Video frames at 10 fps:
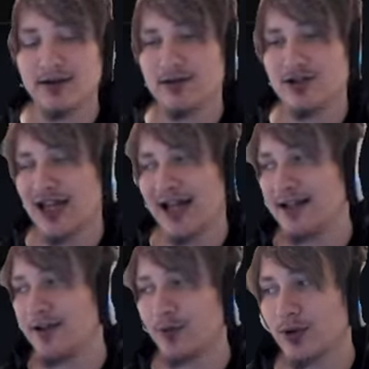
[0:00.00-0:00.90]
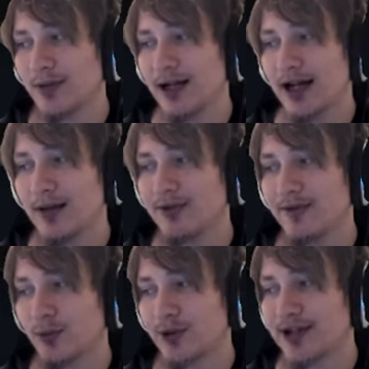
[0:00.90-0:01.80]
just any of one of my apps if
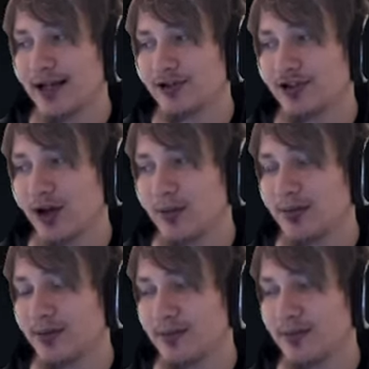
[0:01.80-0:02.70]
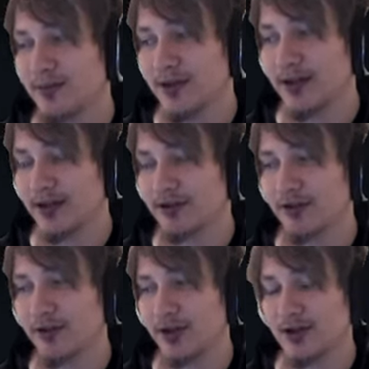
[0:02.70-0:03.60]
I wanted to add a shop, like
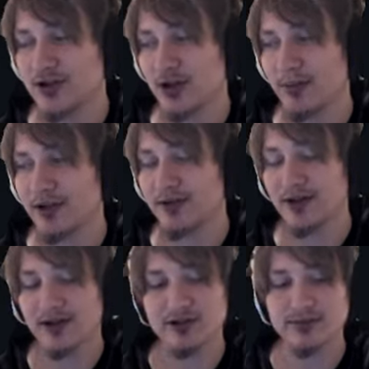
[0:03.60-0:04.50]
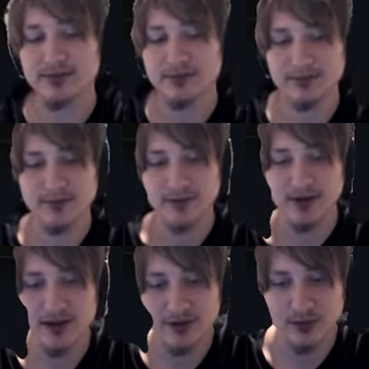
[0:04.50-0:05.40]
a uh, shopping section.
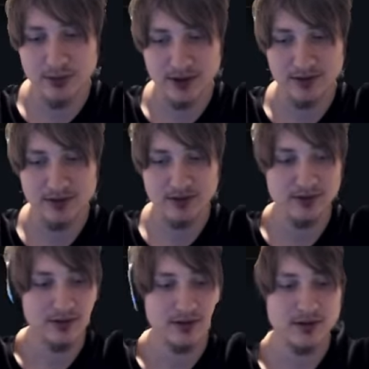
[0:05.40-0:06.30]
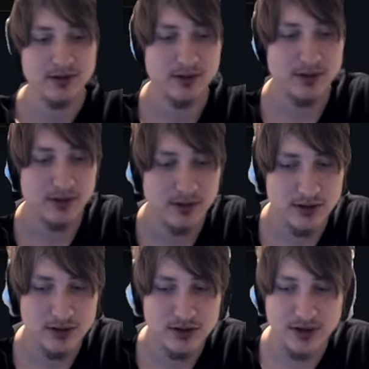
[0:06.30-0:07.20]
That's sweet.
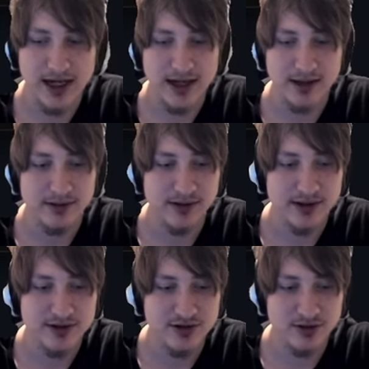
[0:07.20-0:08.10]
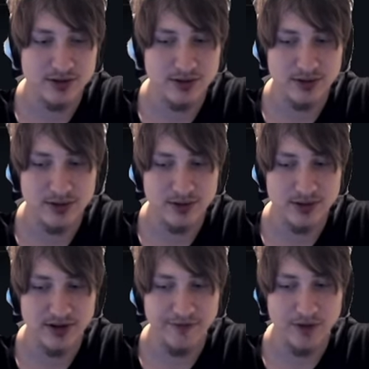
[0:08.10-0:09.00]
So yeah, let's do
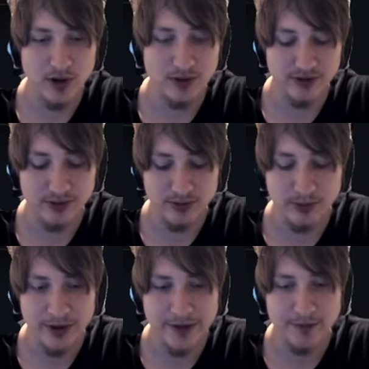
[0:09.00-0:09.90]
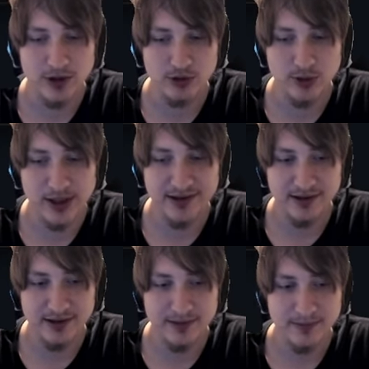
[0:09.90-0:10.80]
default. So if we don't do
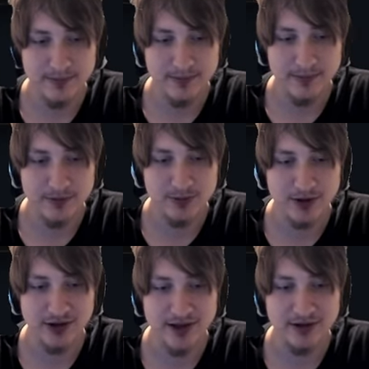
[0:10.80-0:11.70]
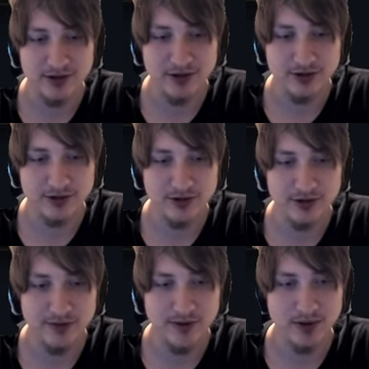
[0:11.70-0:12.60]
anything, just press enter, it should go
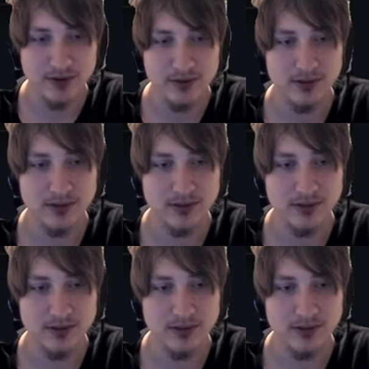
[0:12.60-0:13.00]
default.